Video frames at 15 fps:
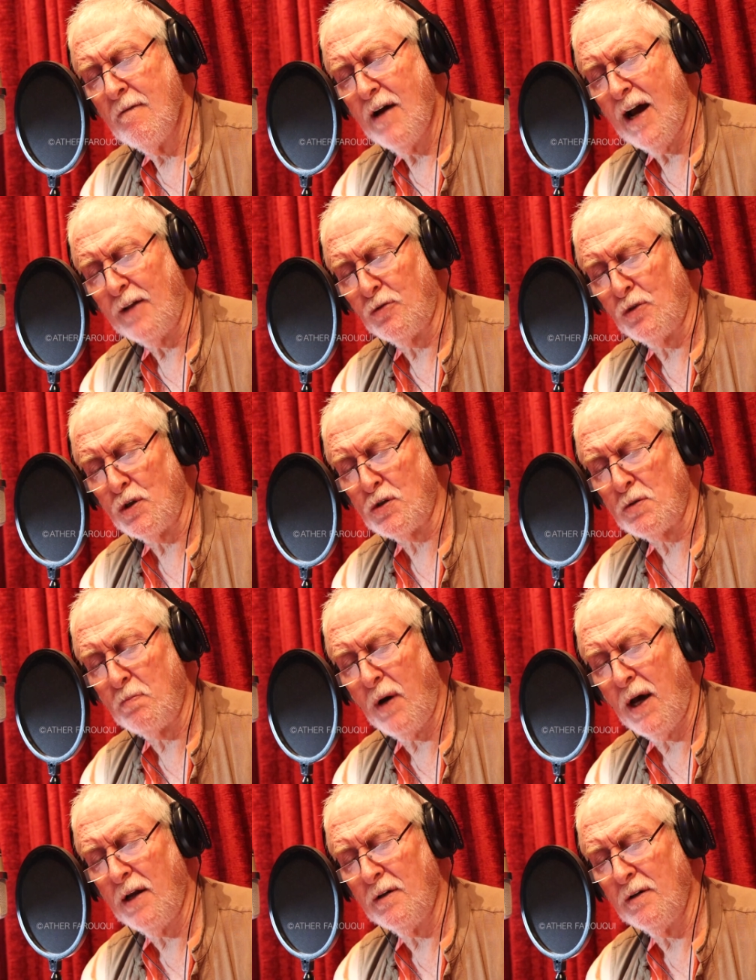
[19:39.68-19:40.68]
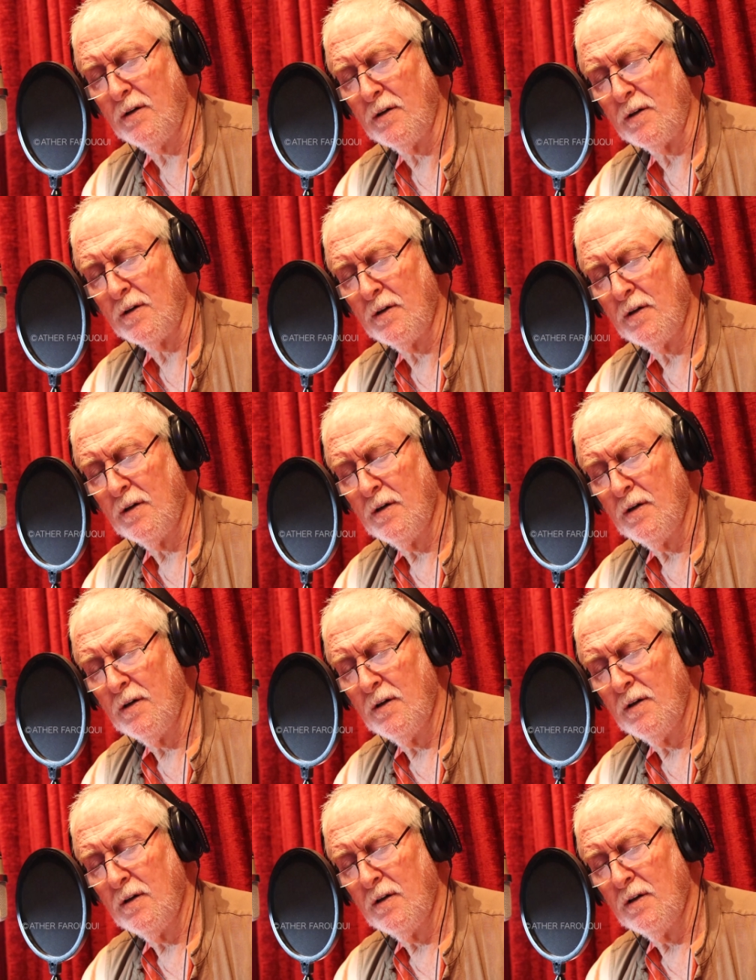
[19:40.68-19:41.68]
At this bend,
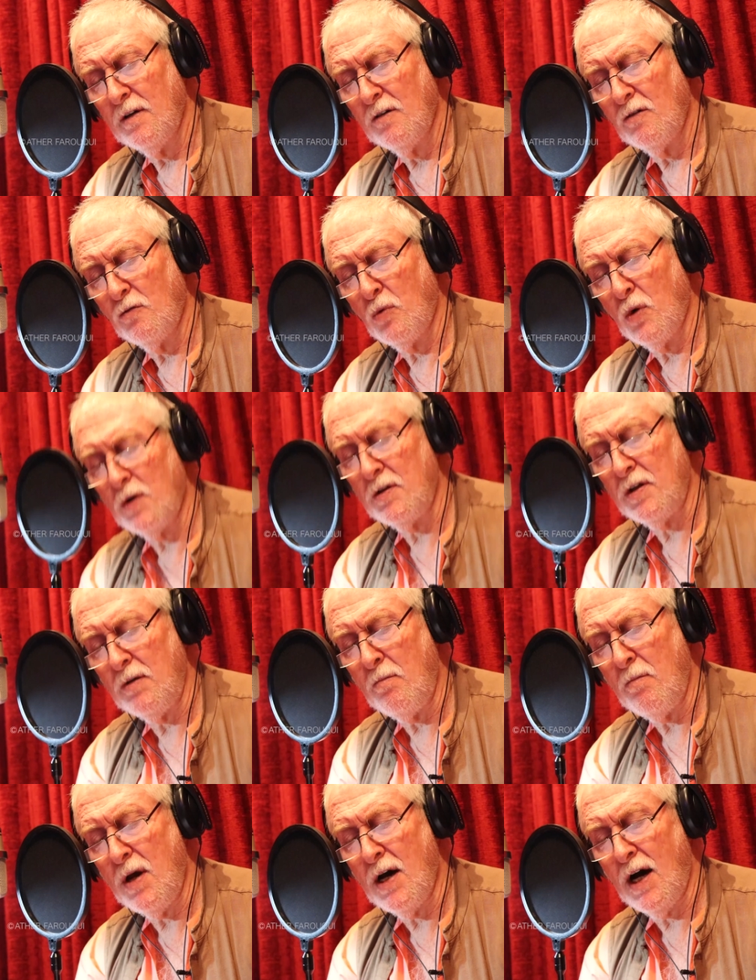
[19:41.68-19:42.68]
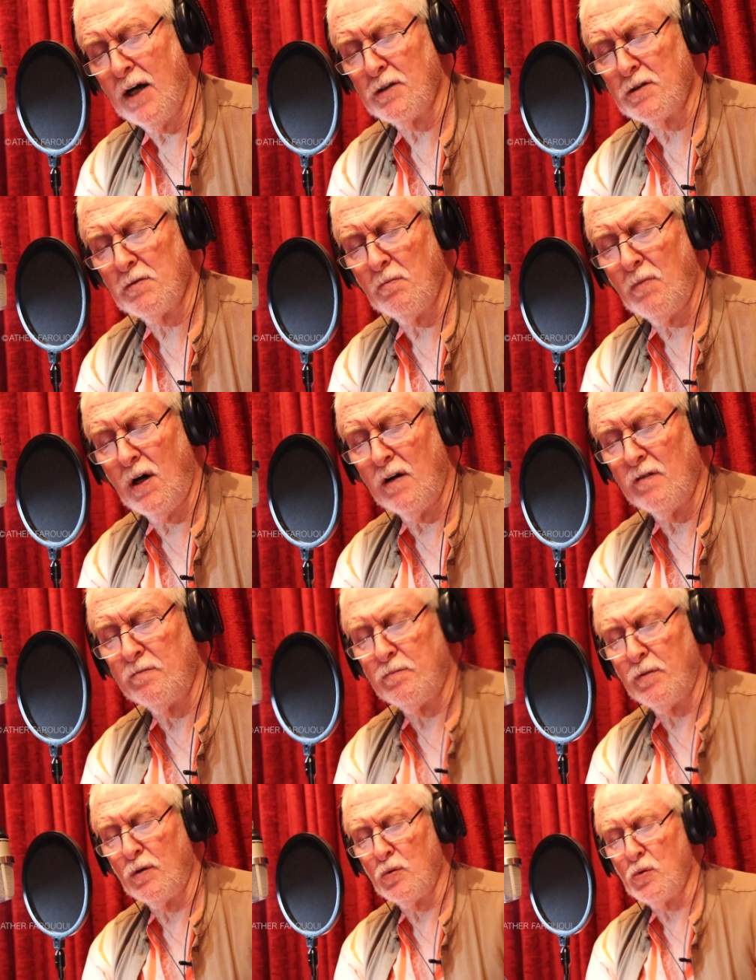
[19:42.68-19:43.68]
where the miasma
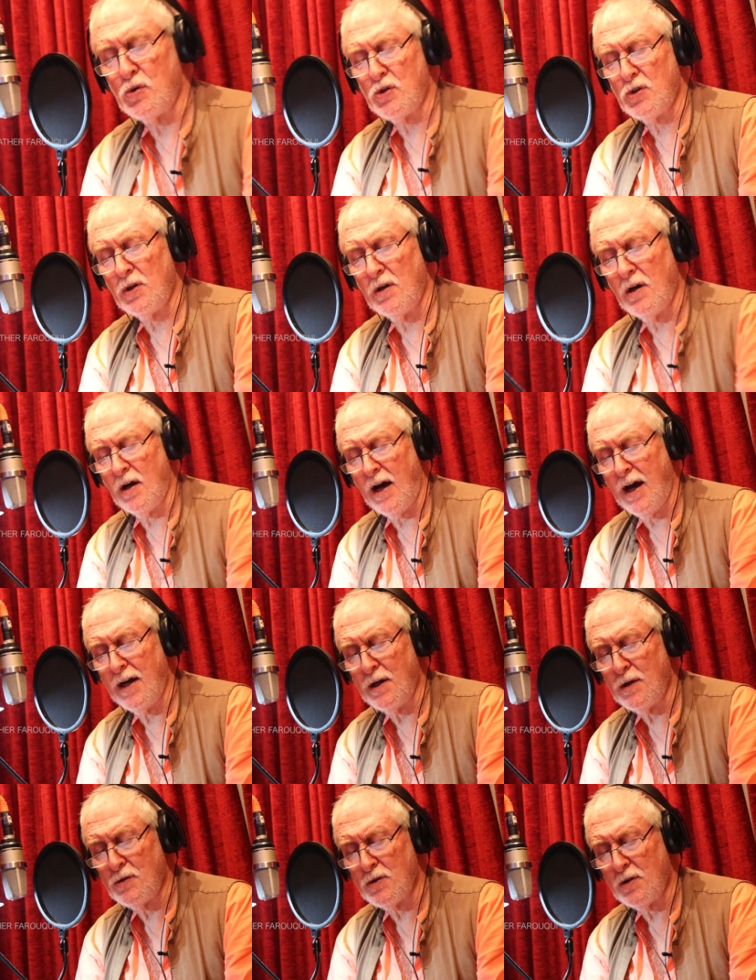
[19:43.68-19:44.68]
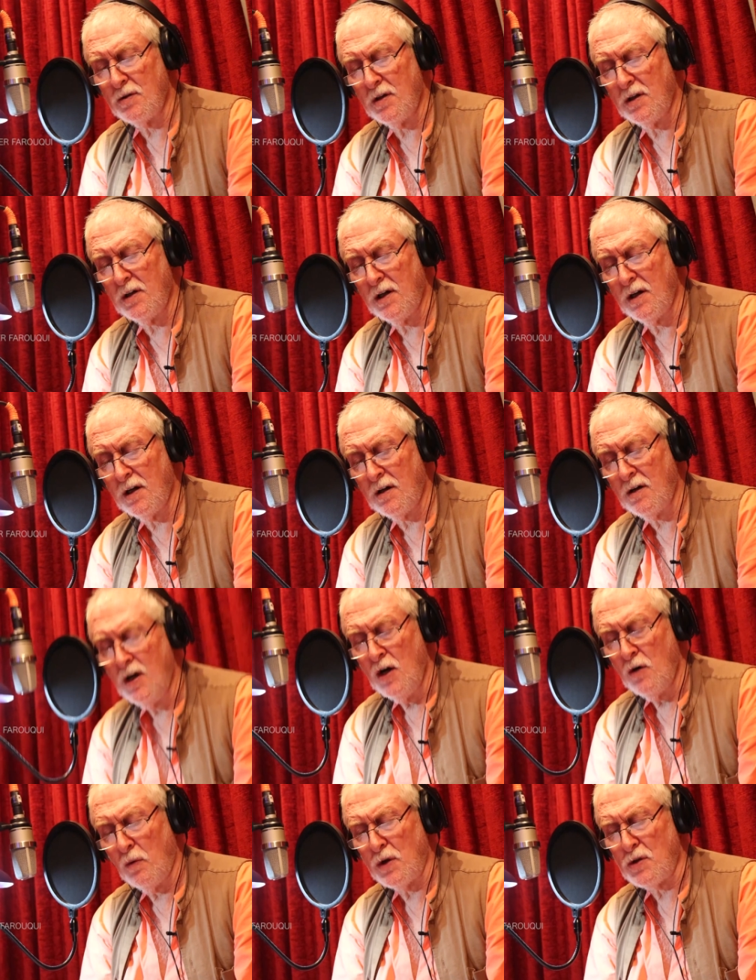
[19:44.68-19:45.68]
of pollution hangs in the air,
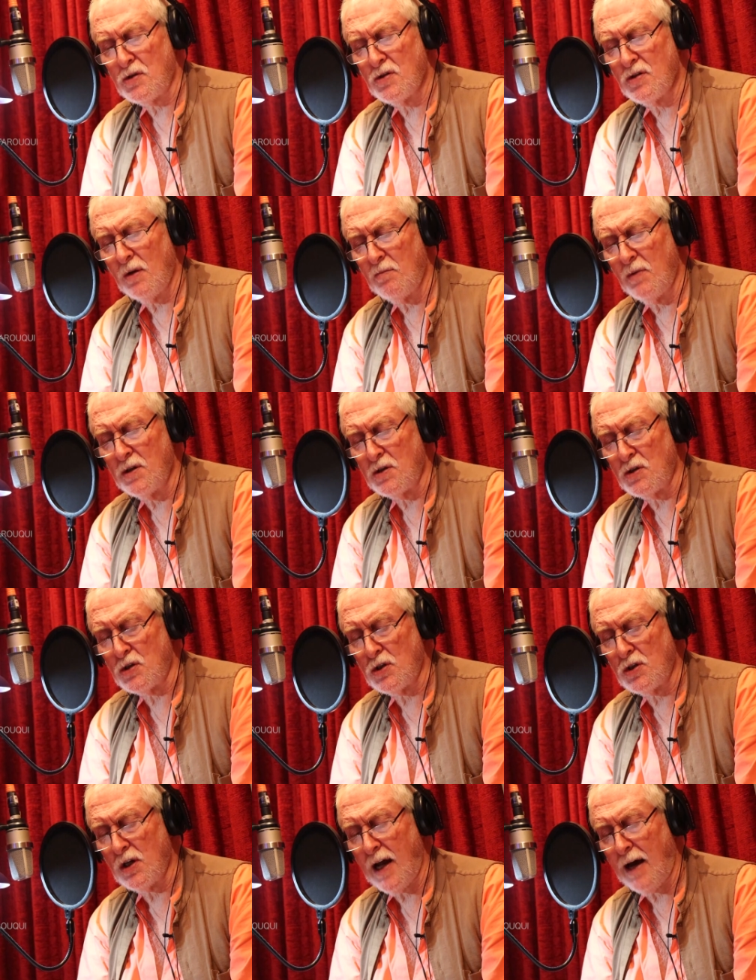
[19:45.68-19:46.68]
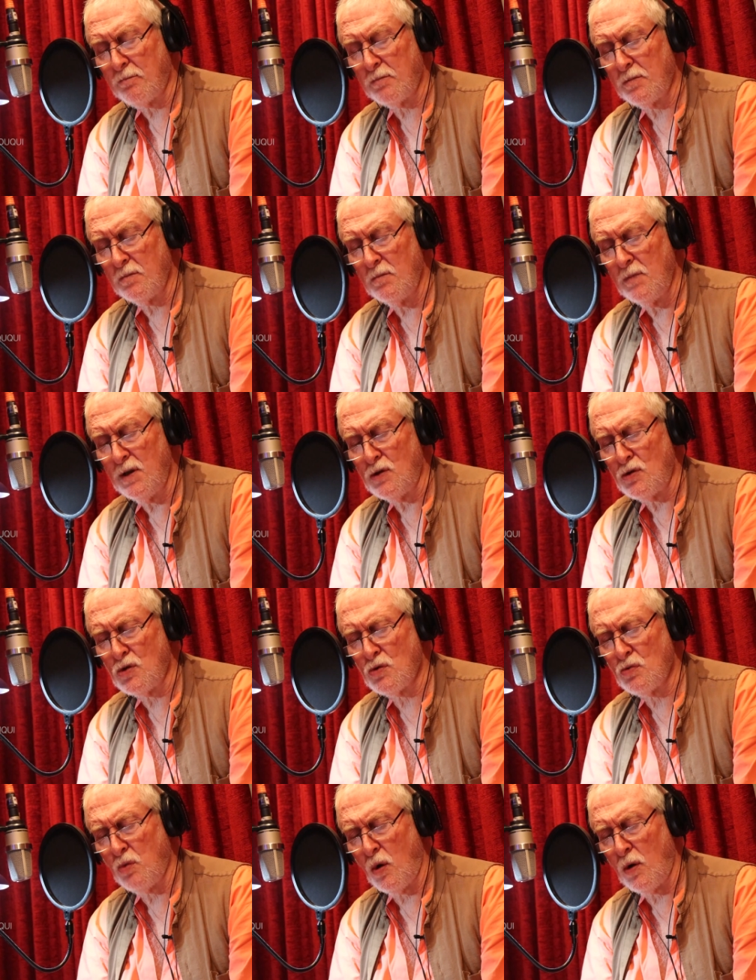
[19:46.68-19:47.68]
where someone slapped me,
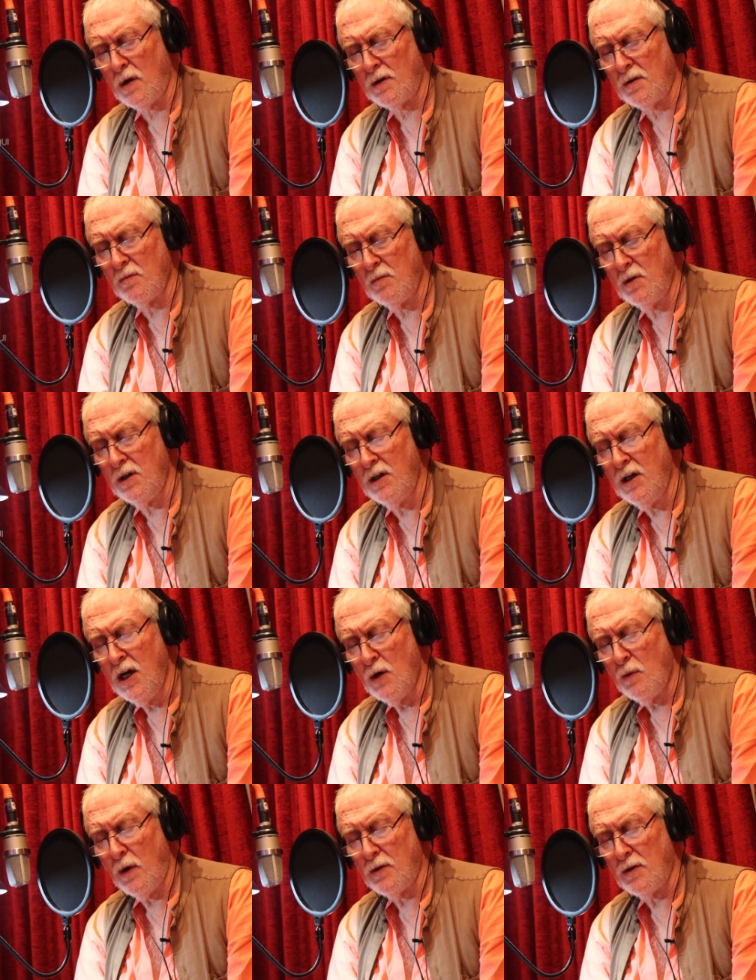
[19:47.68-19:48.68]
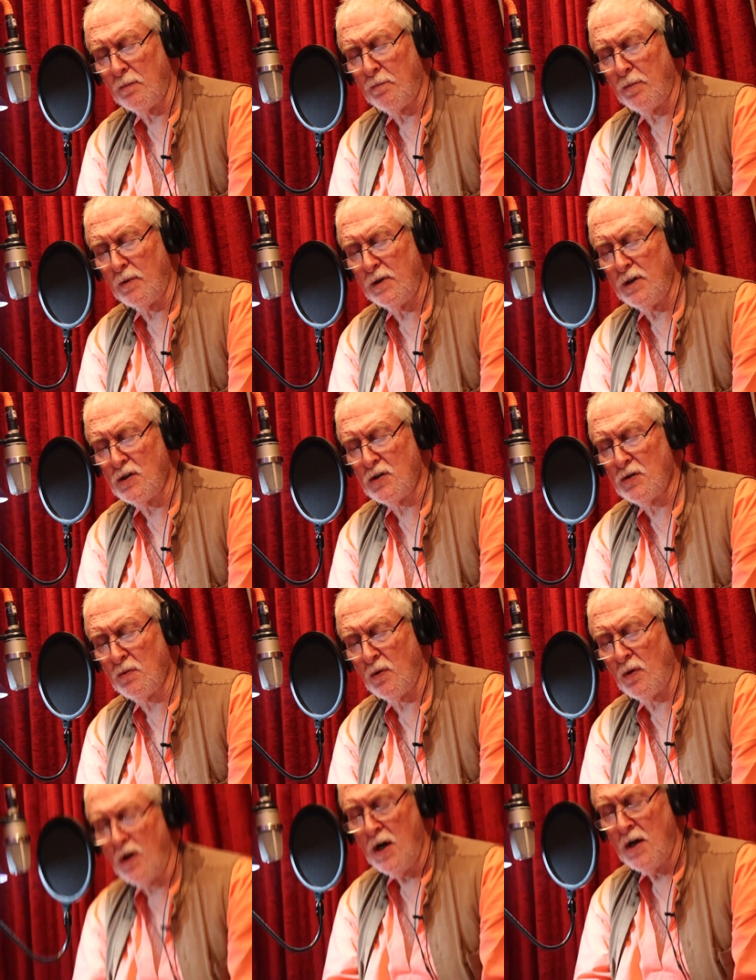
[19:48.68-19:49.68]
swore at me, where the police were